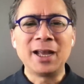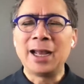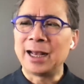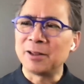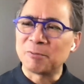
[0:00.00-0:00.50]

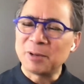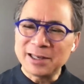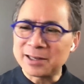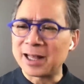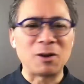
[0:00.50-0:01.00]
And the
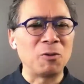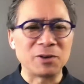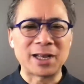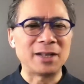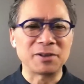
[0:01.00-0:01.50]
reason that over
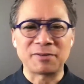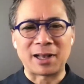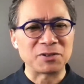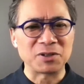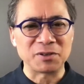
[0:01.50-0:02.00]
tens of
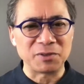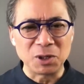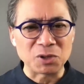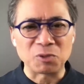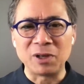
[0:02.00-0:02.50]
thousands of
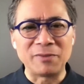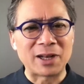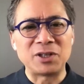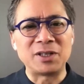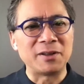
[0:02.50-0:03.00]
years, we've
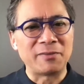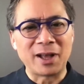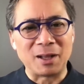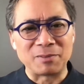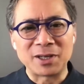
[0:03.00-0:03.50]
actually
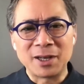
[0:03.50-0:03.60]
developed